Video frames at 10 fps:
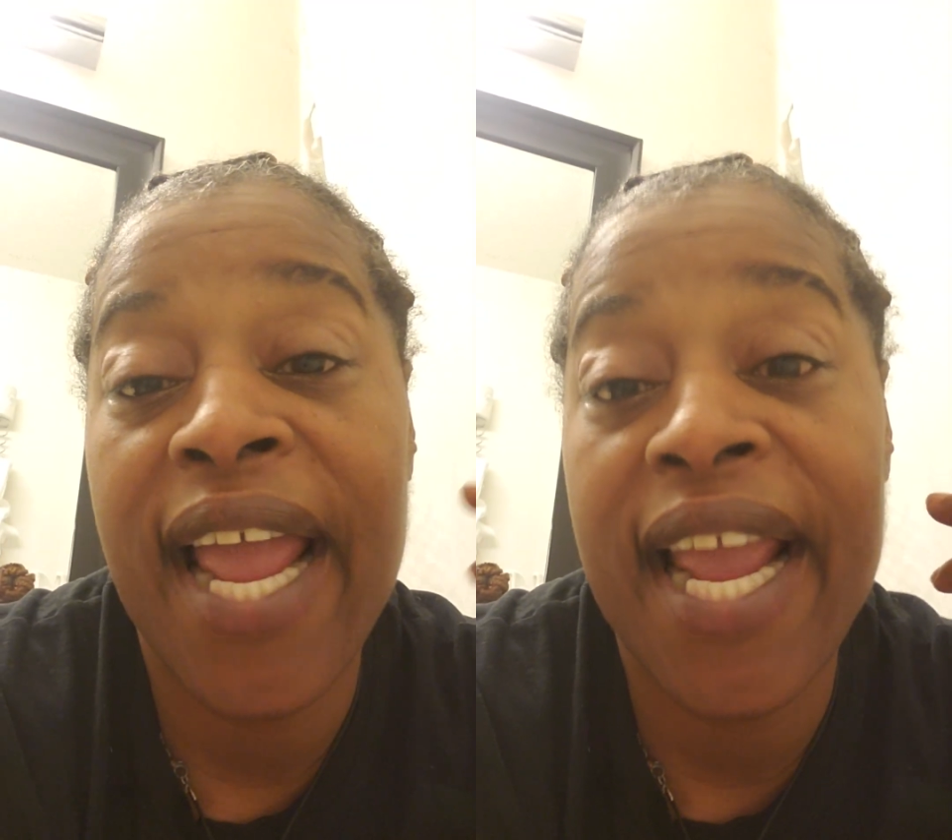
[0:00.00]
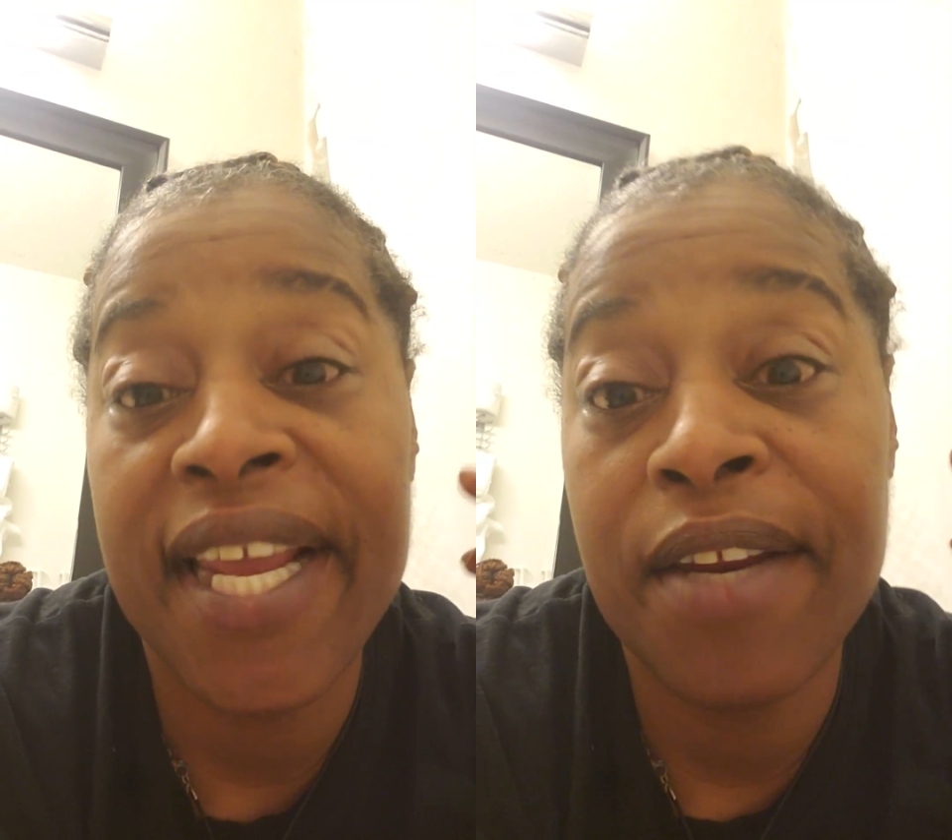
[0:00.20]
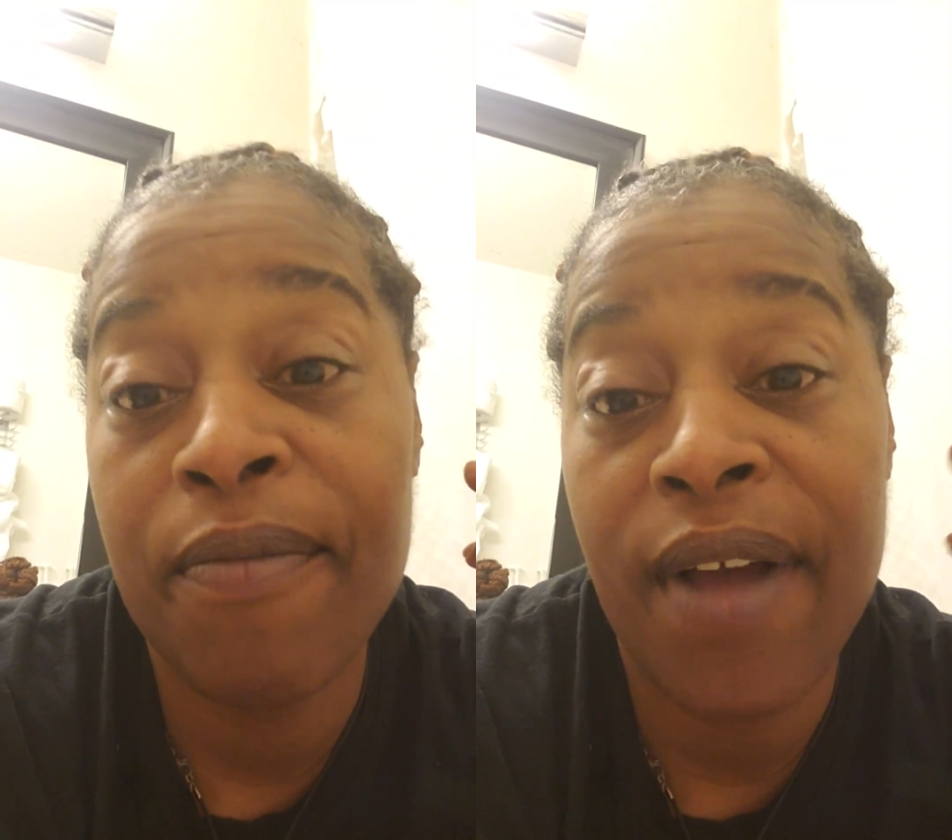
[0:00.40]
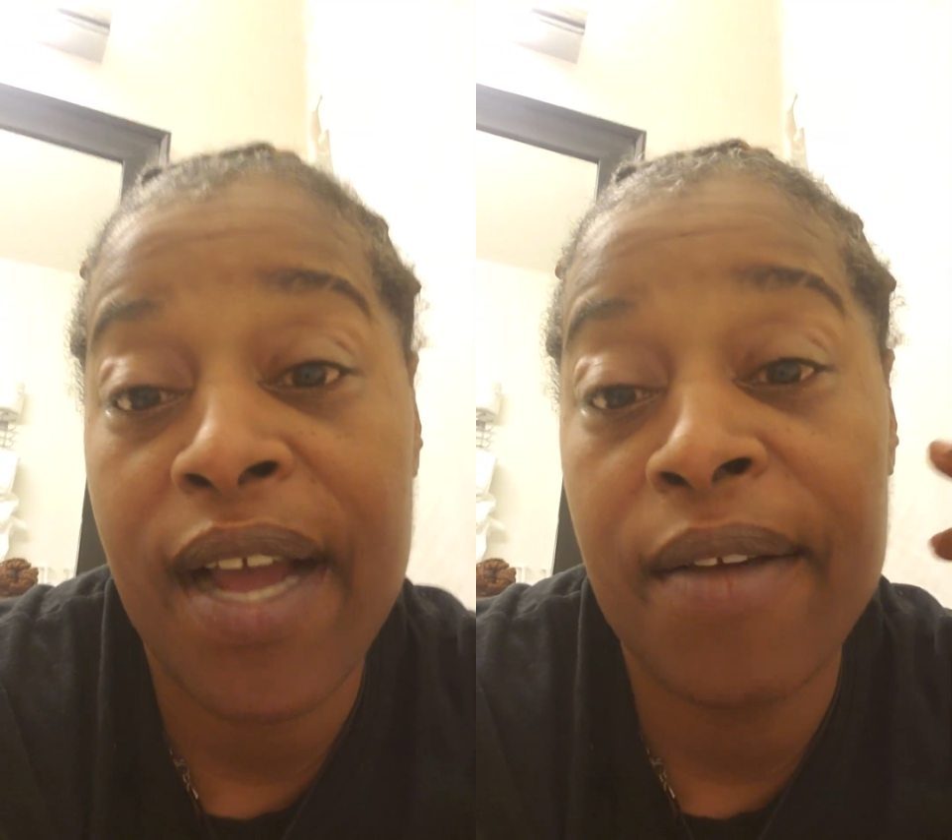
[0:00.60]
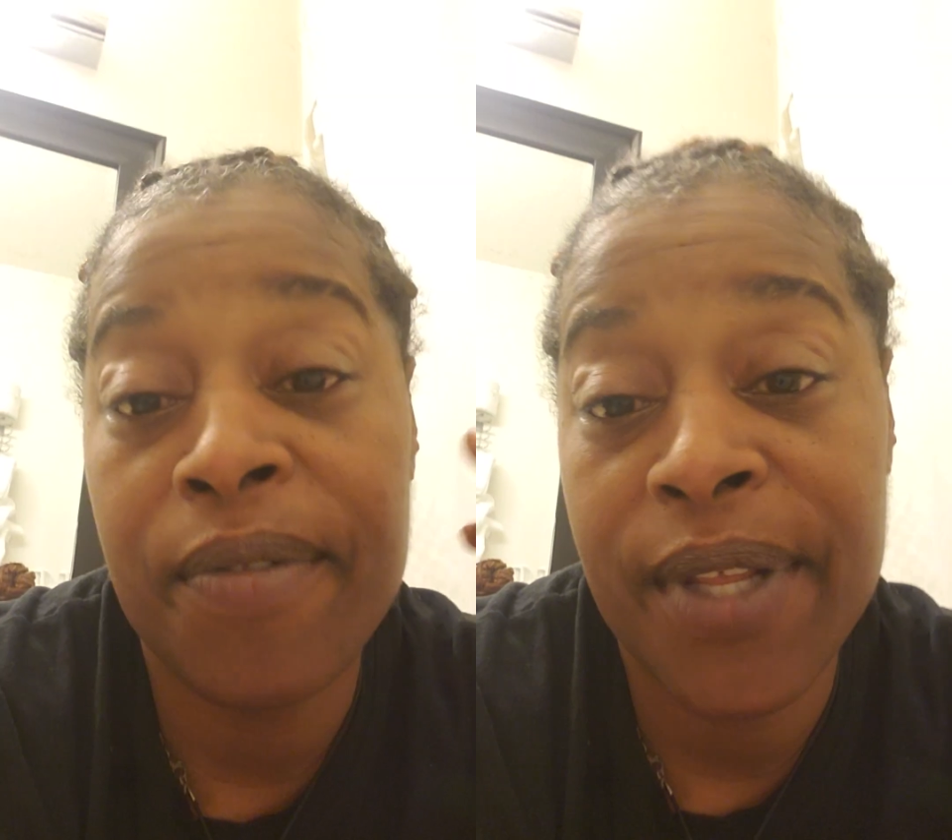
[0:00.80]

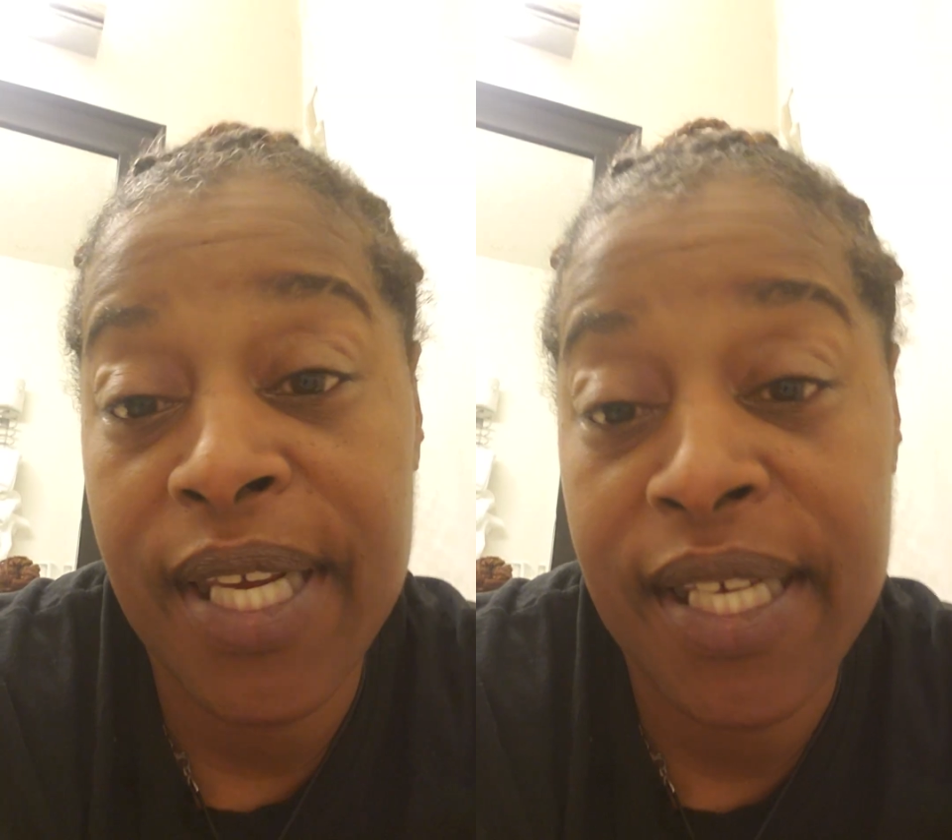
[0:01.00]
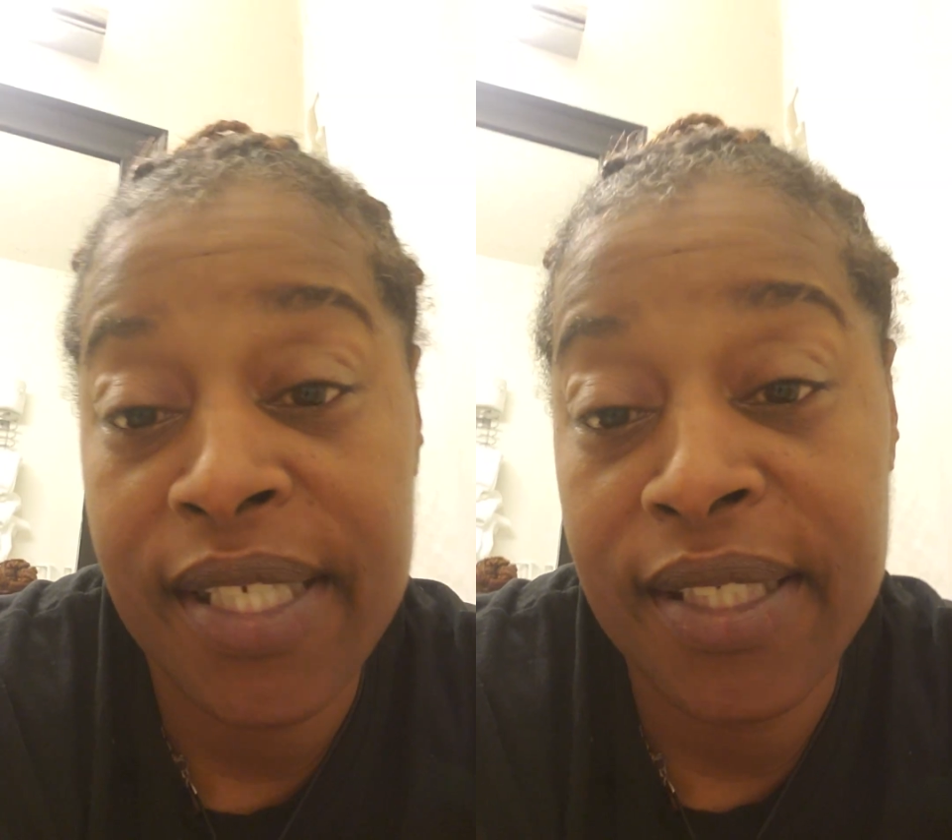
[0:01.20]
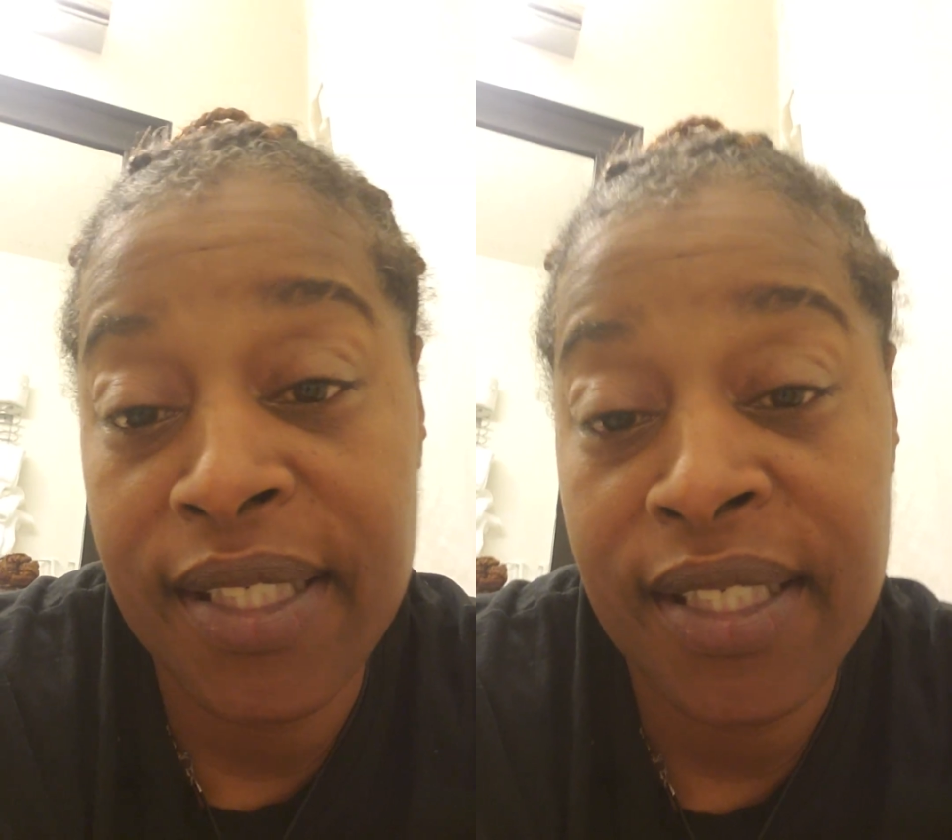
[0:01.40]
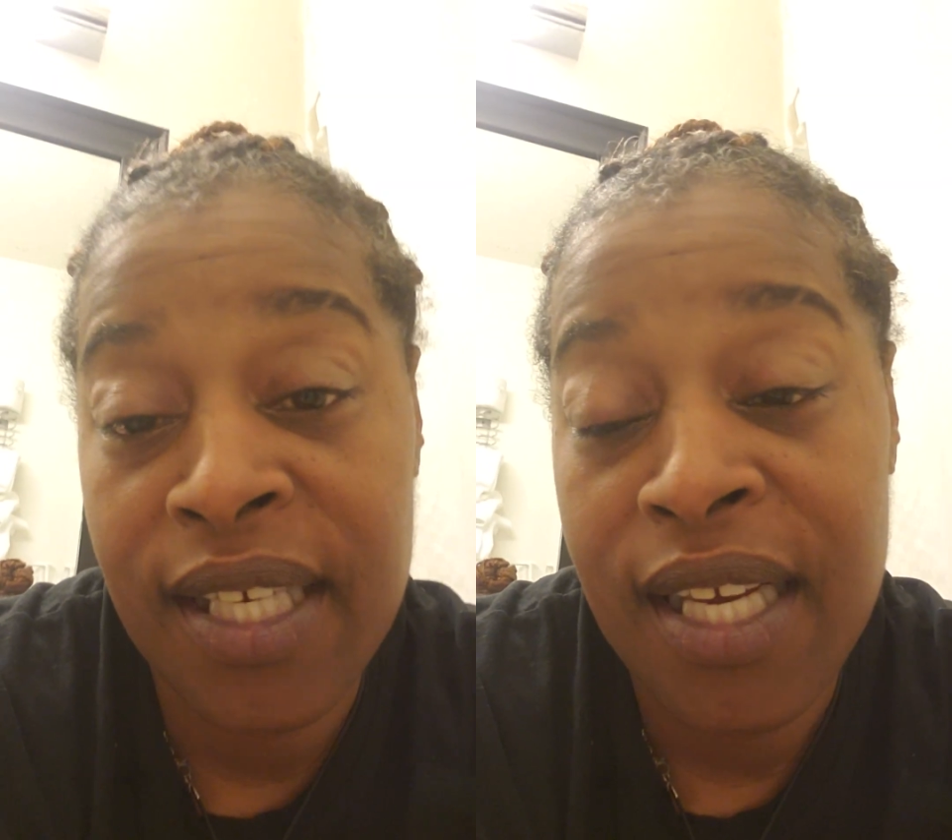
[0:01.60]
85 things